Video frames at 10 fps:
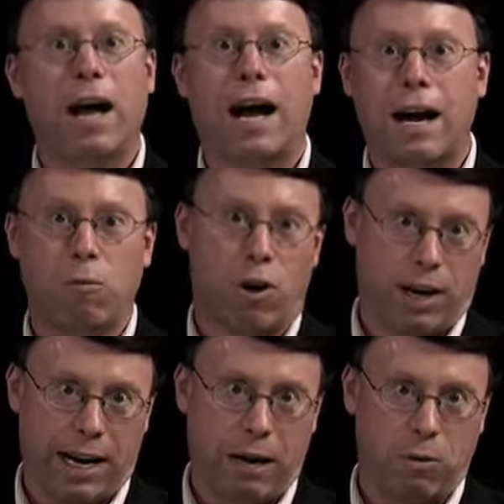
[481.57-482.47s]
I want
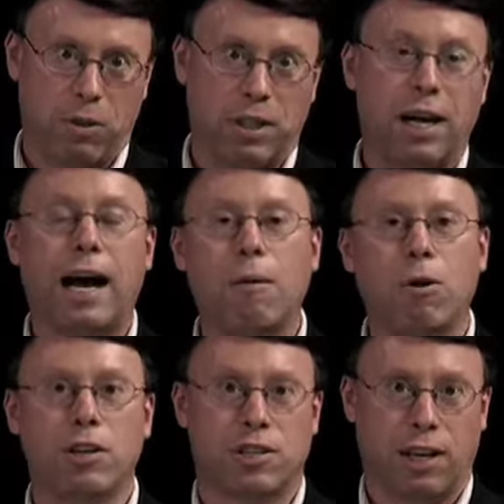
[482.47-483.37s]
out. I
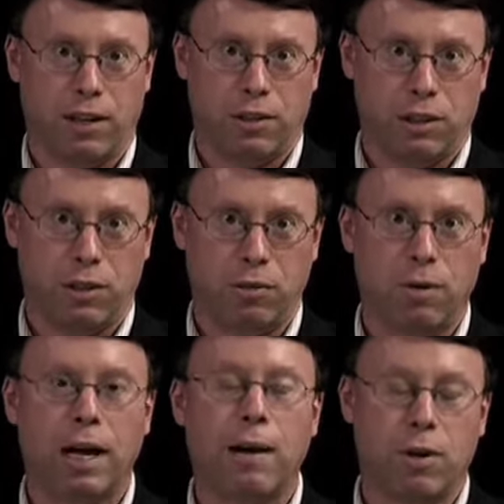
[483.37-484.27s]
want to sell it to you.
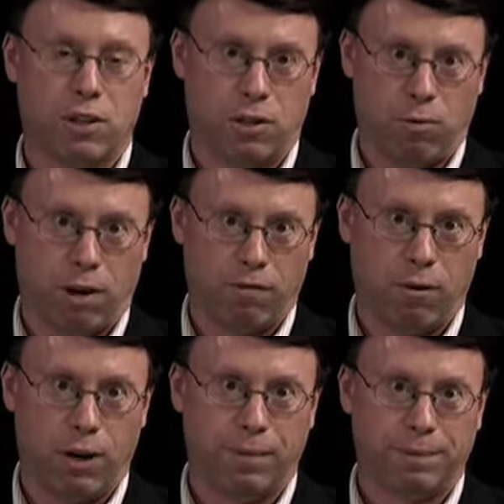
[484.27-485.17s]
How much do you want
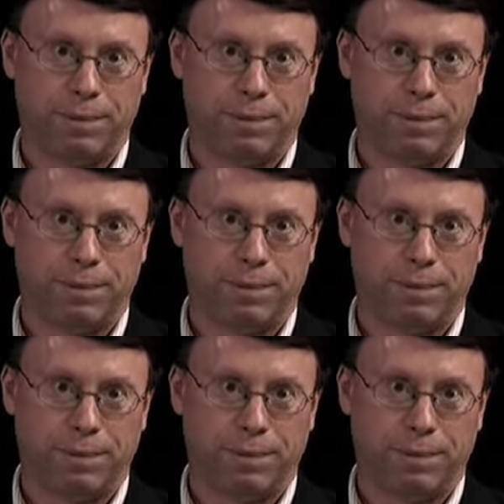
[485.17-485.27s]
for it?